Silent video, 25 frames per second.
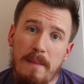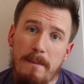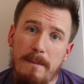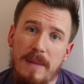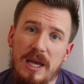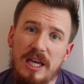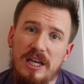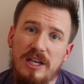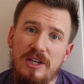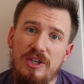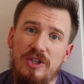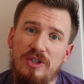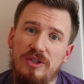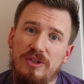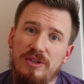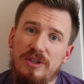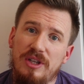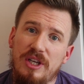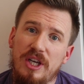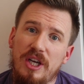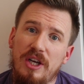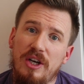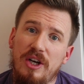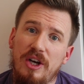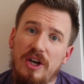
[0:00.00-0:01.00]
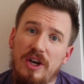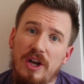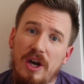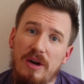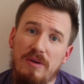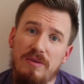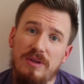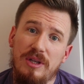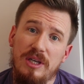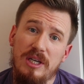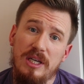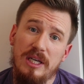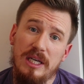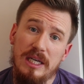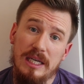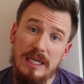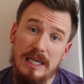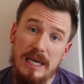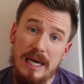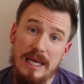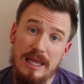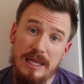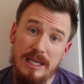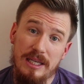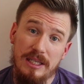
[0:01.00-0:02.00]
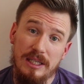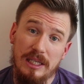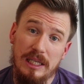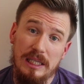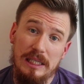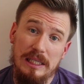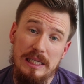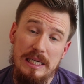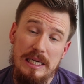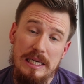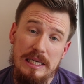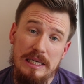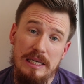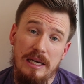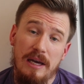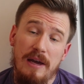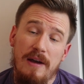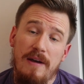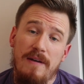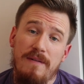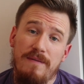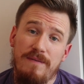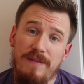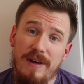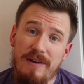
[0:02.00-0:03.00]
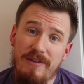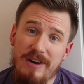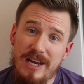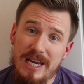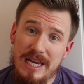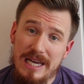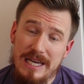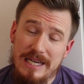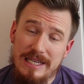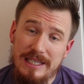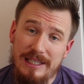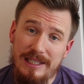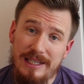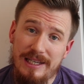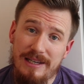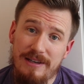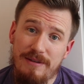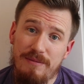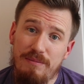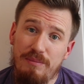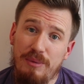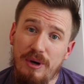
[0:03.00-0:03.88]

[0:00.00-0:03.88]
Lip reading: making sure that you know that you can get this clean very easily,